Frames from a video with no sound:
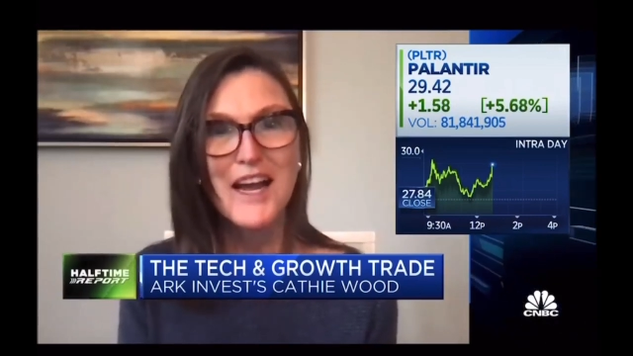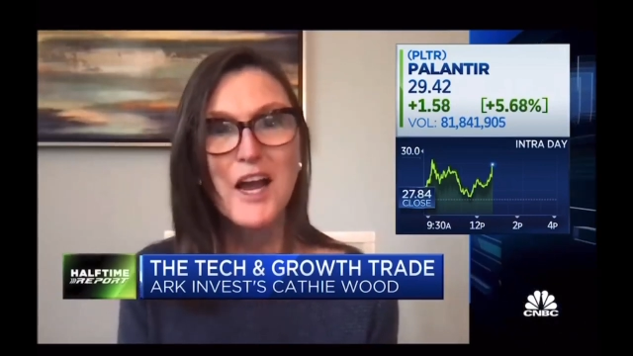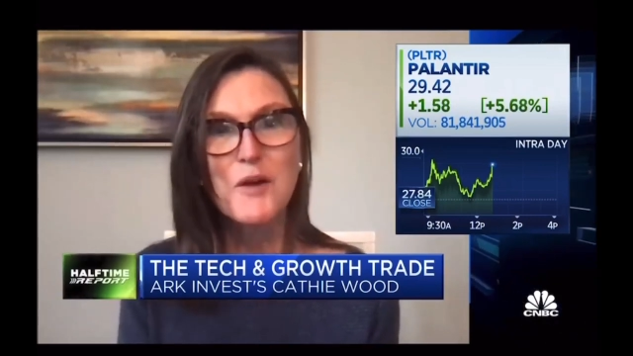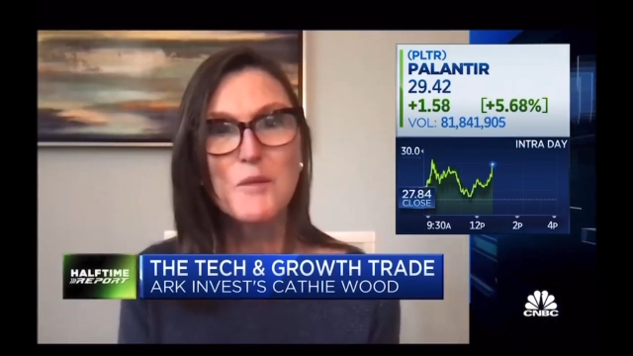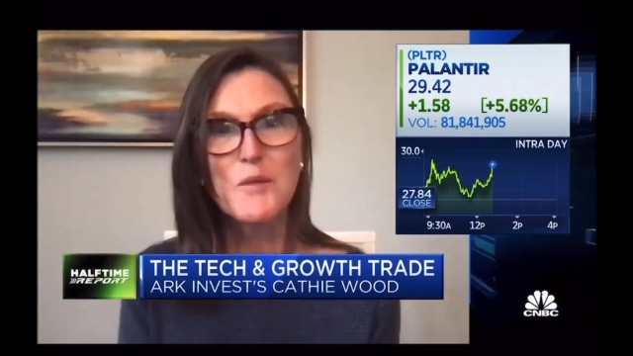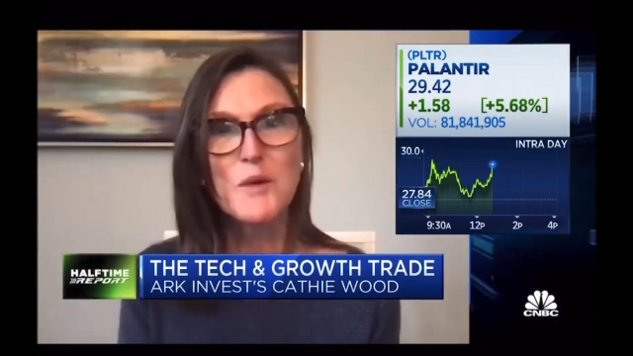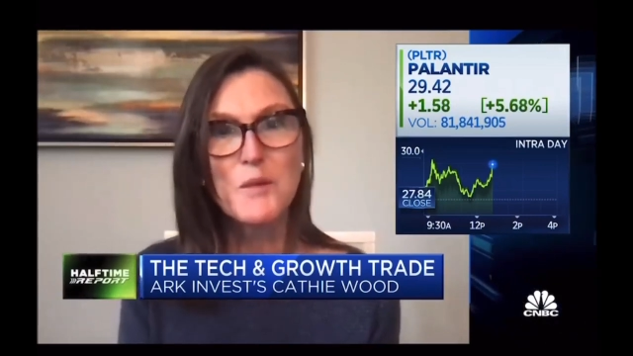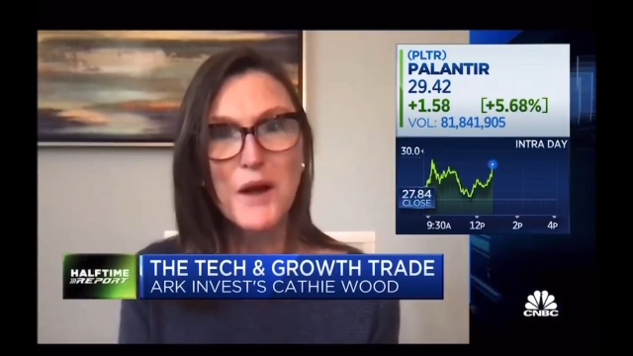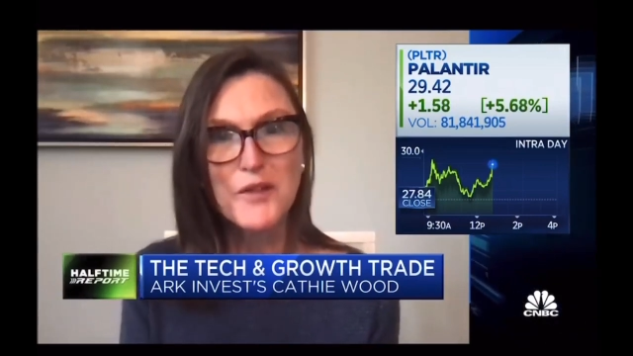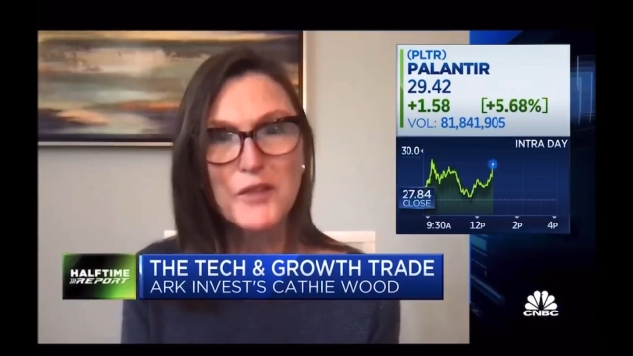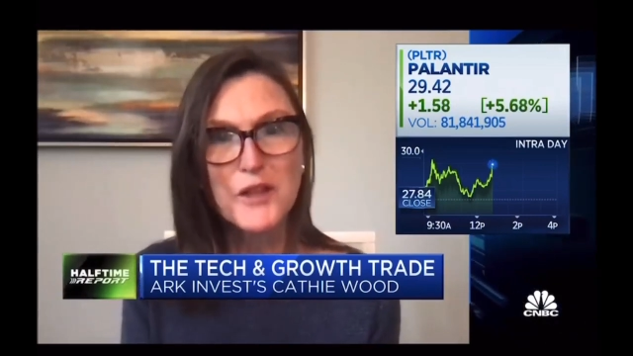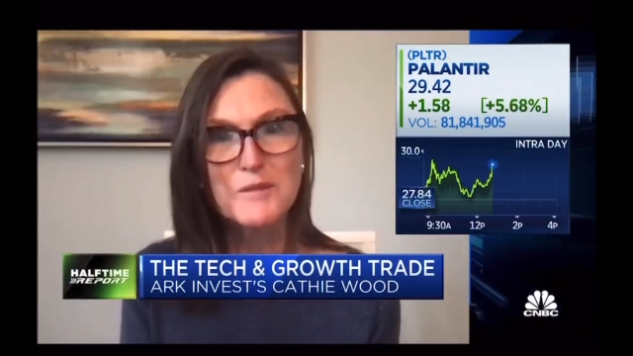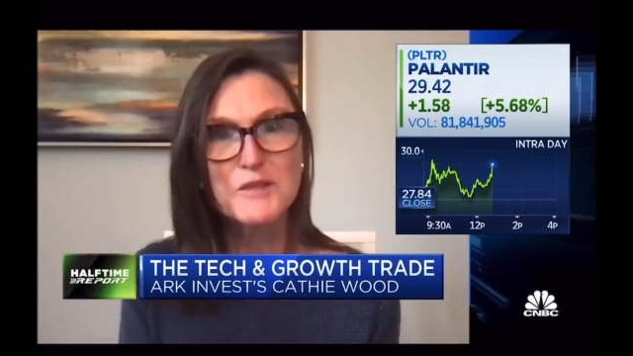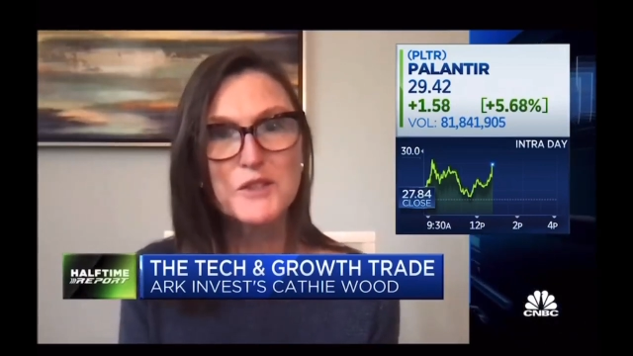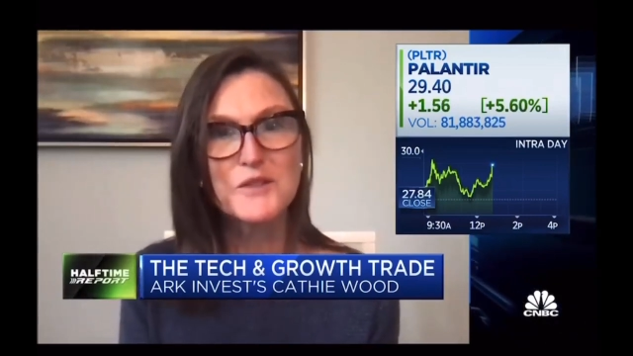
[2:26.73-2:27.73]
We want
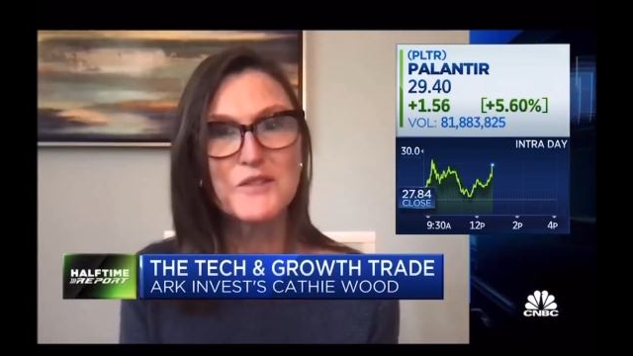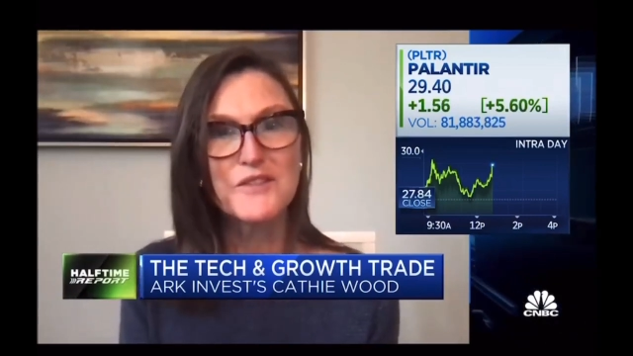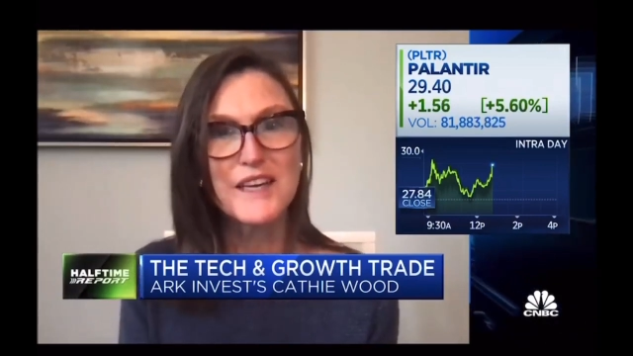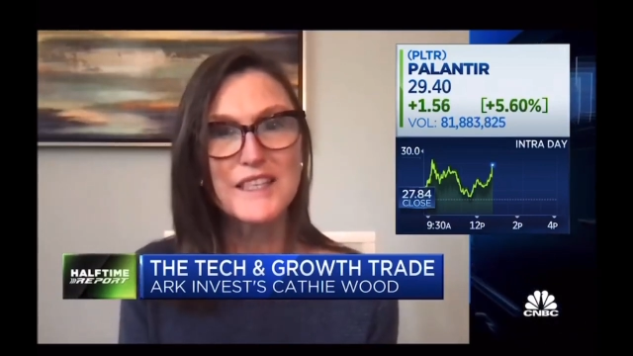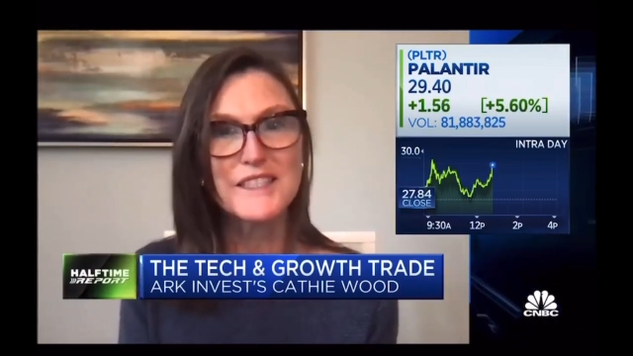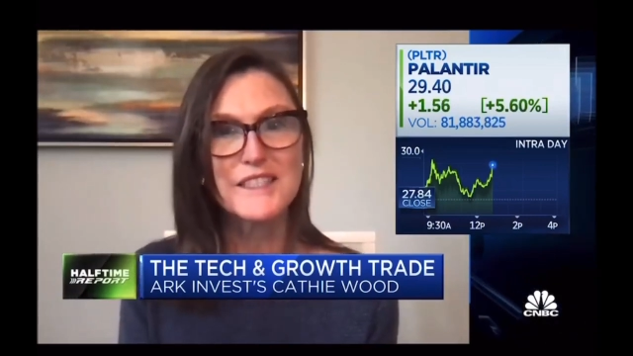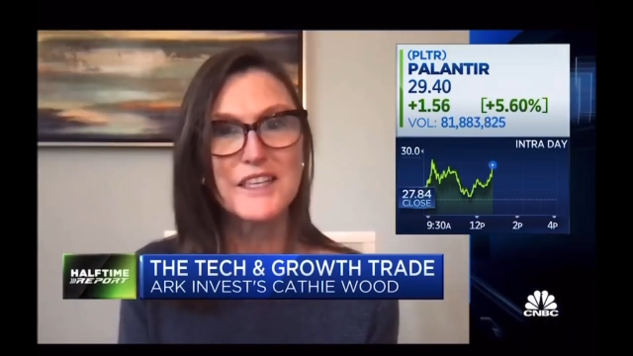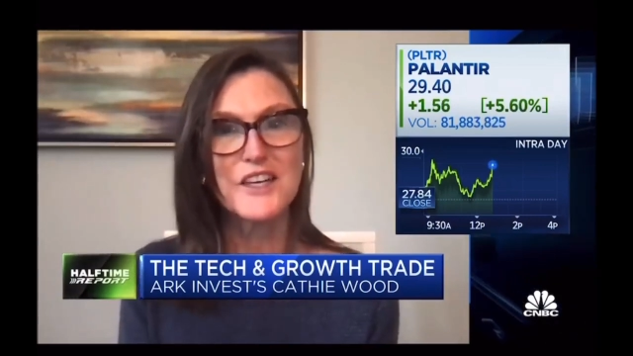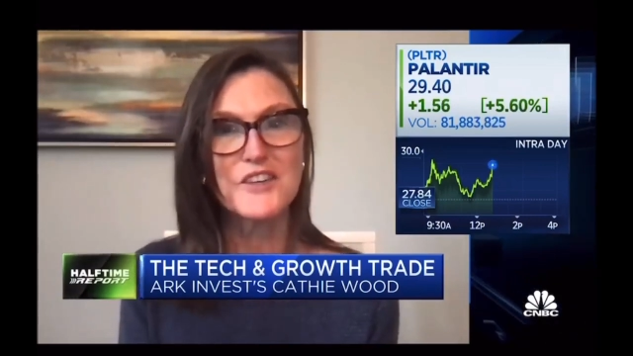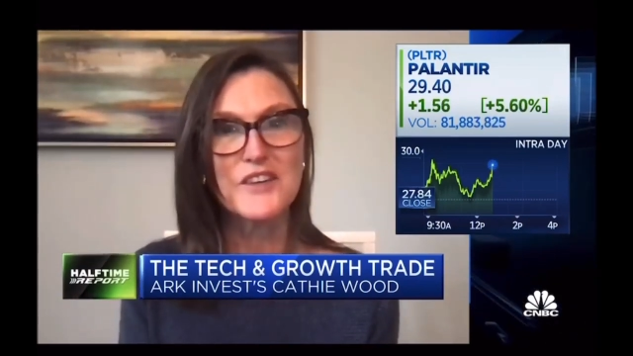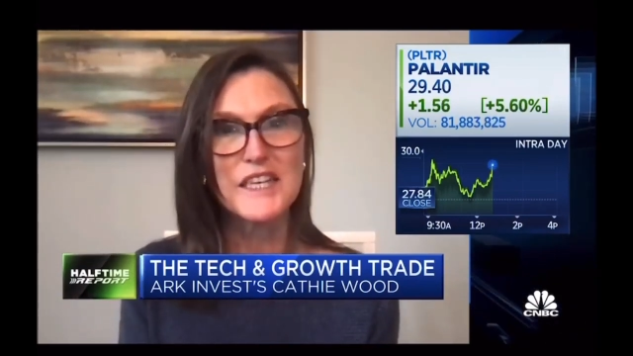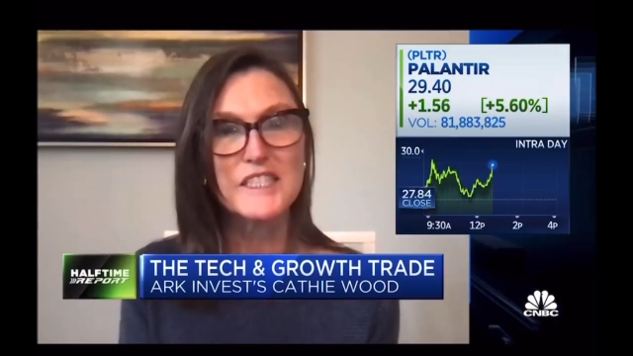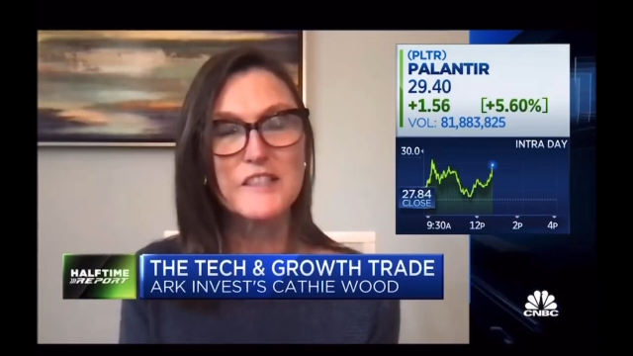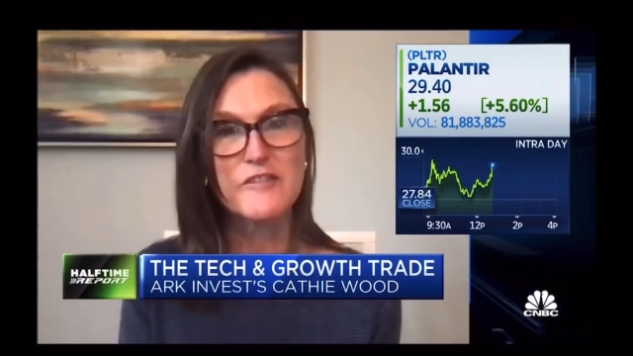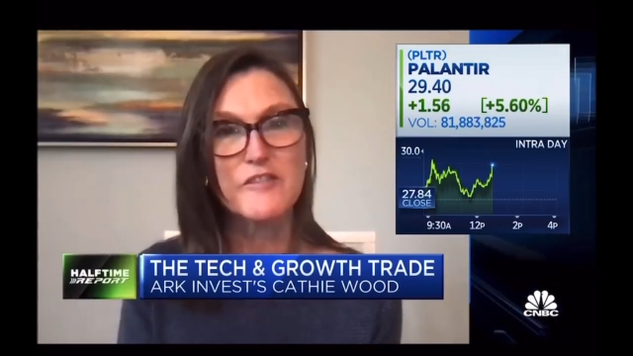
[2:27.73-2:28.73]
them to invest
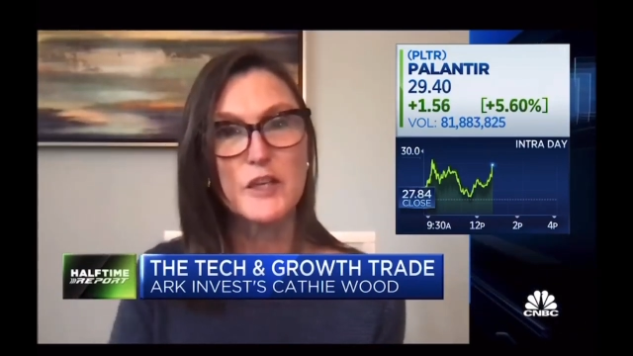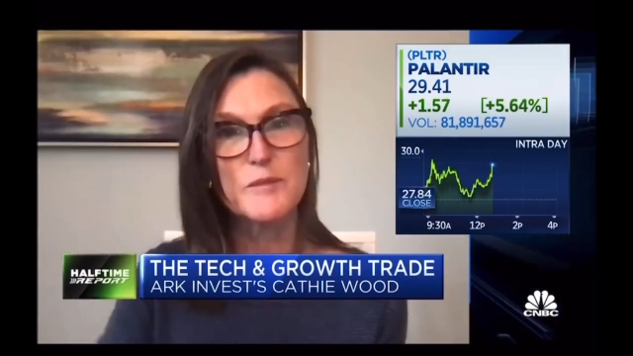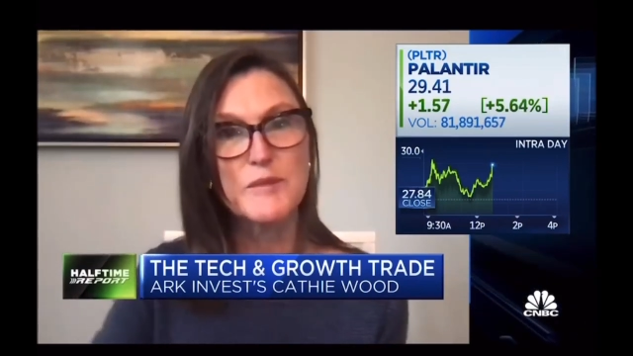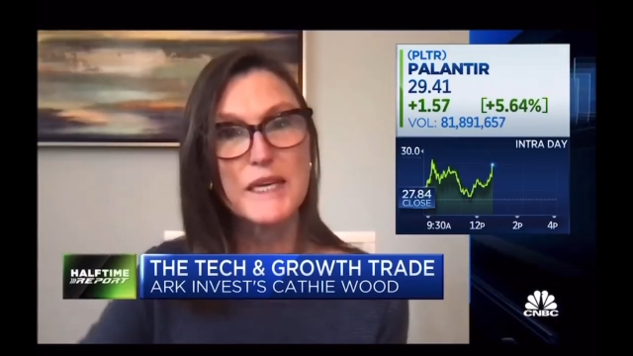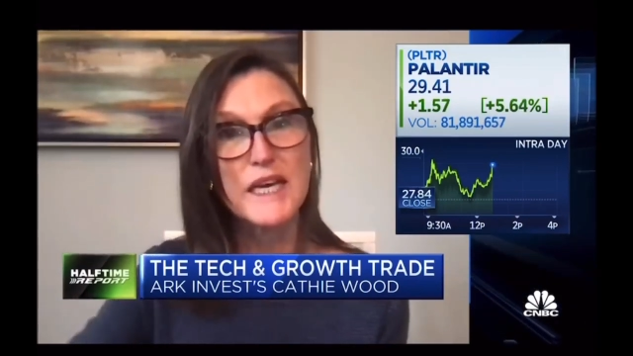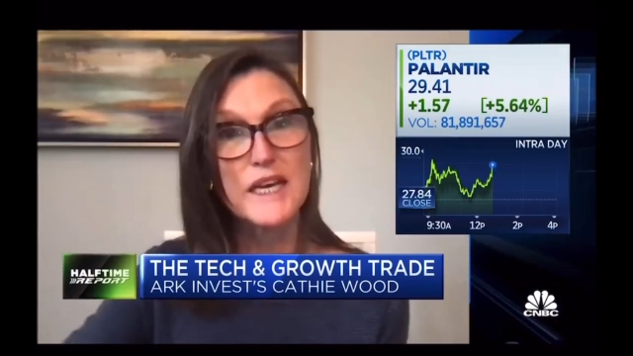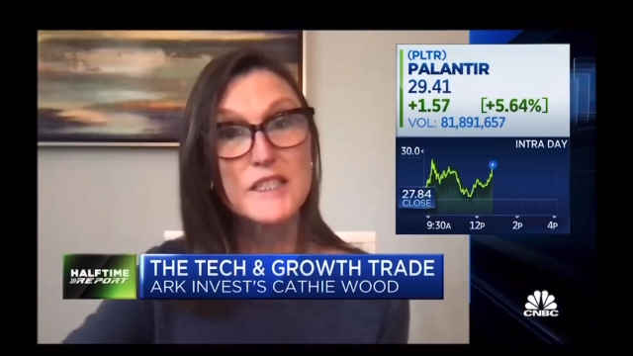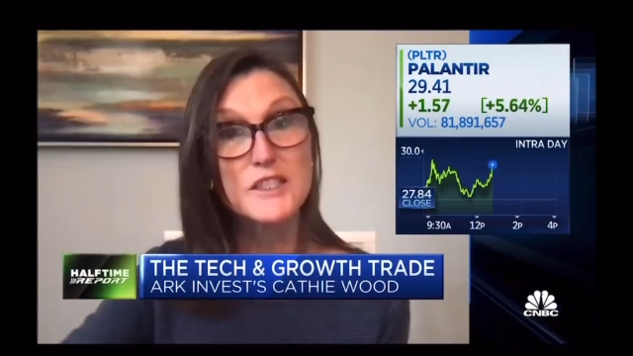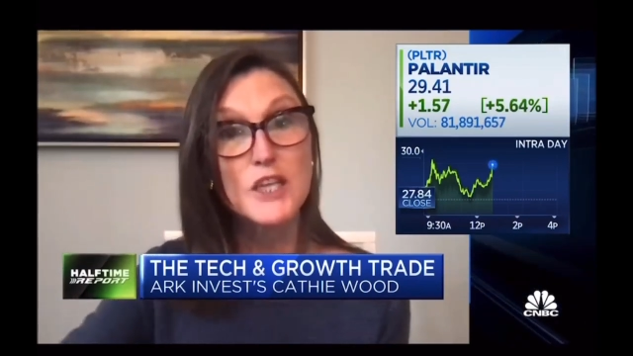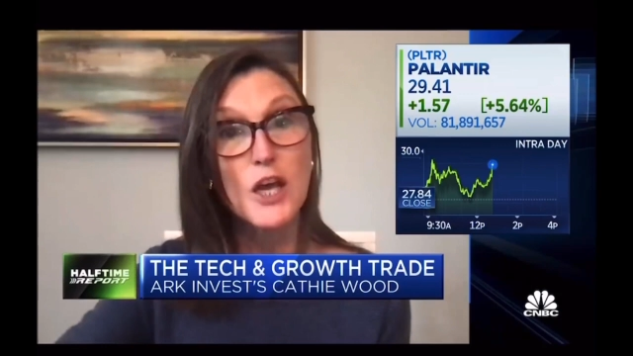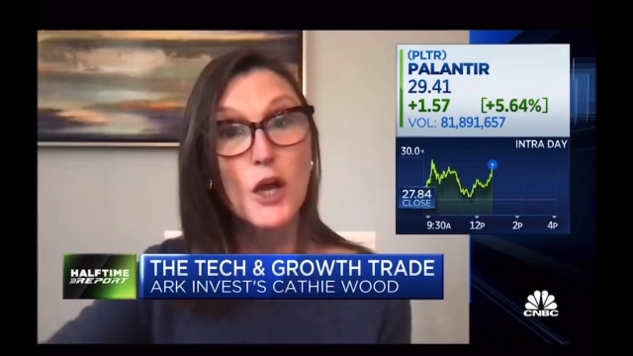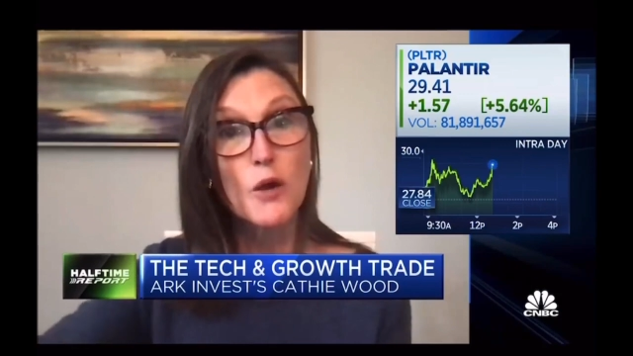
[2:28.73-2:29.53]
aggressively because